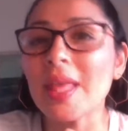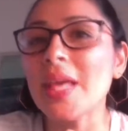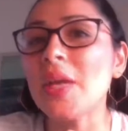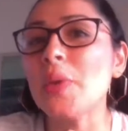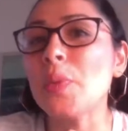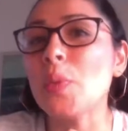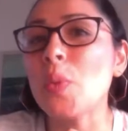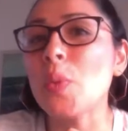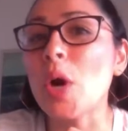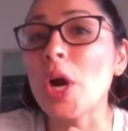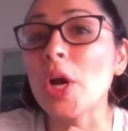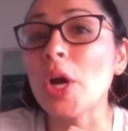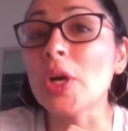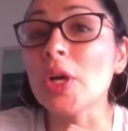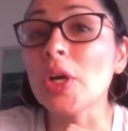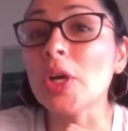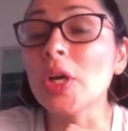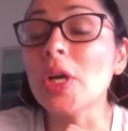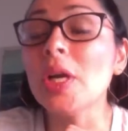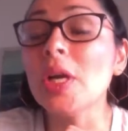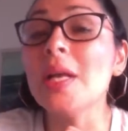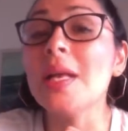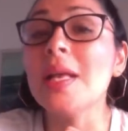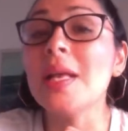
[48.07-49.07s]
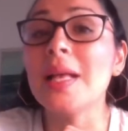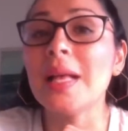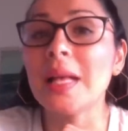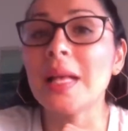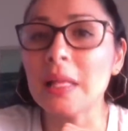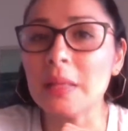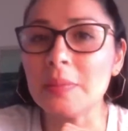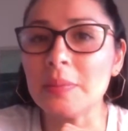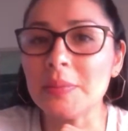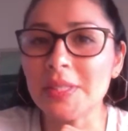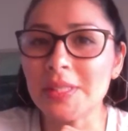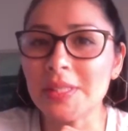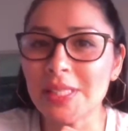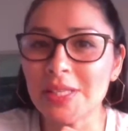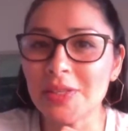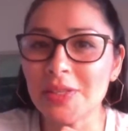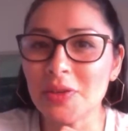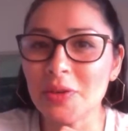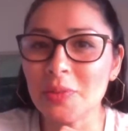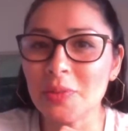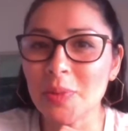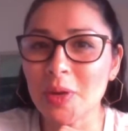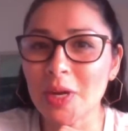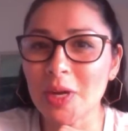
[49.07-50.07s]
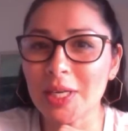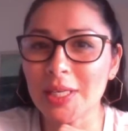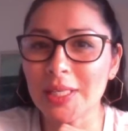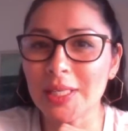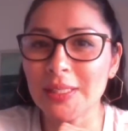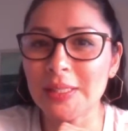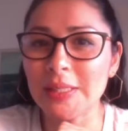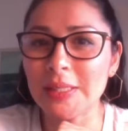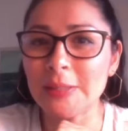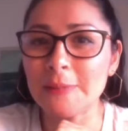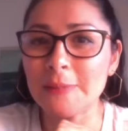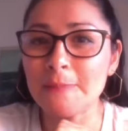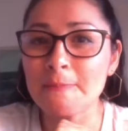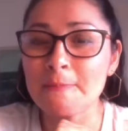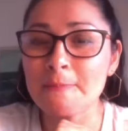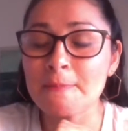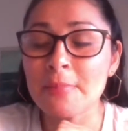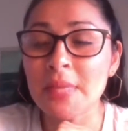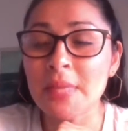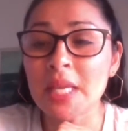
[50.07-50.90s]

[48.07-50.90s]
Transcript: and water elements in your bodies.